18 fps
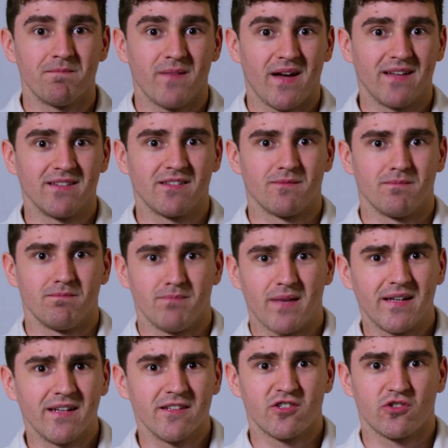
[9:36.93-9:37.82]
and
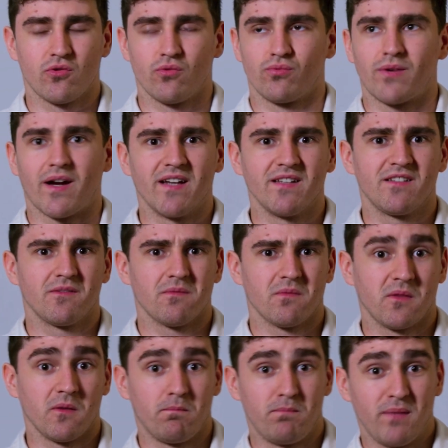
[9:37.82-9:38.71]
managed to write
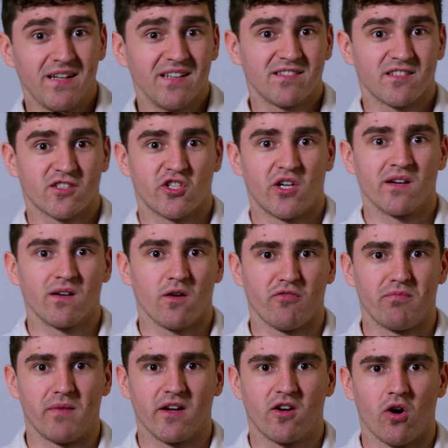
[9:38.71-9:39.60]
the biggest chunk
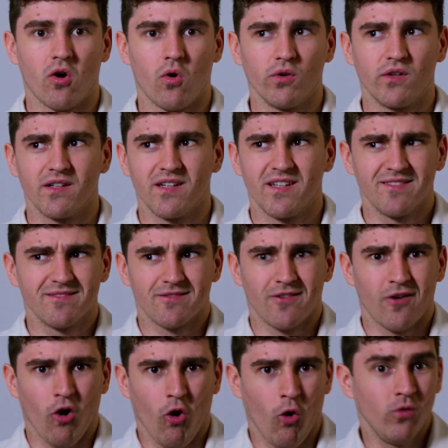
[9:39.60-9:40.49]
of my code in
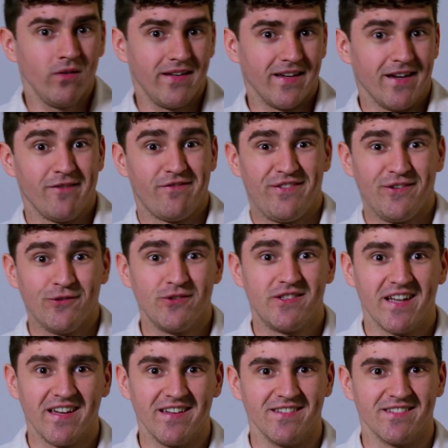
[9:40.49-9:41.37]
only a few
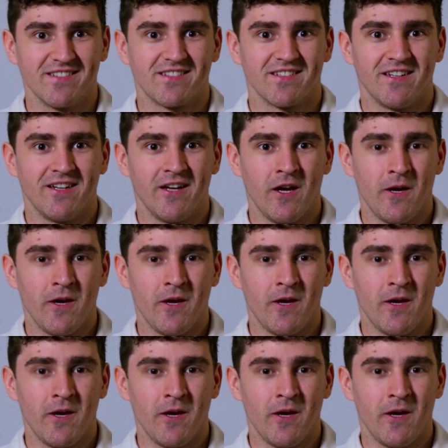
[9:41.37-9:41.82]
days.